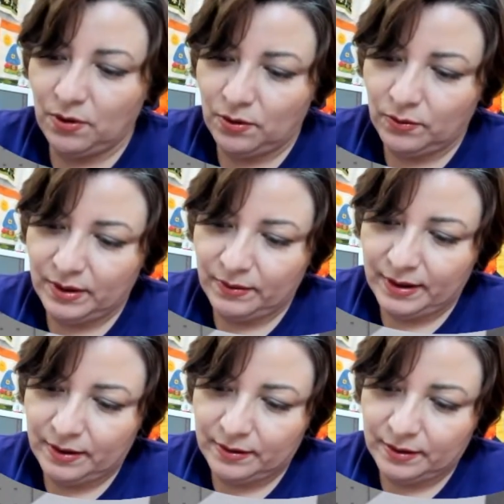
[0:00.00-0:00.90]
all the way
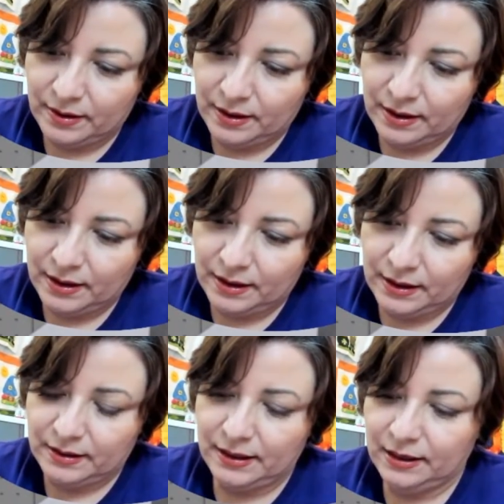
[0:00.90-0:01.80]
around and
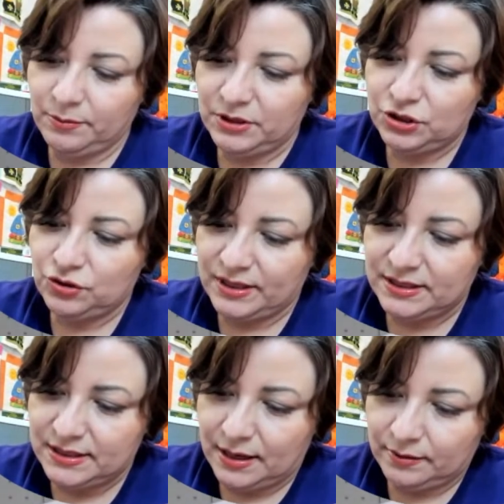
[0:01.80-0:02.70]
get that image
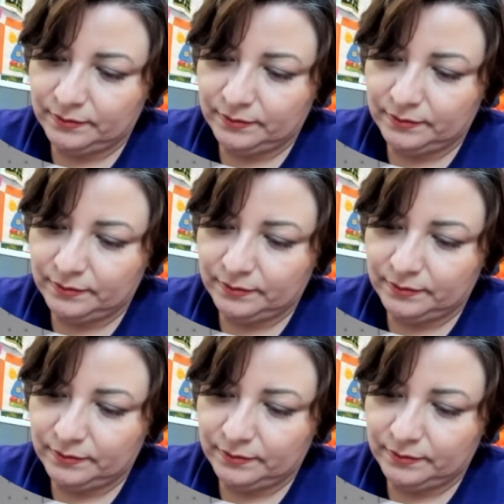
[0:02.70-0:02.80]
traced out.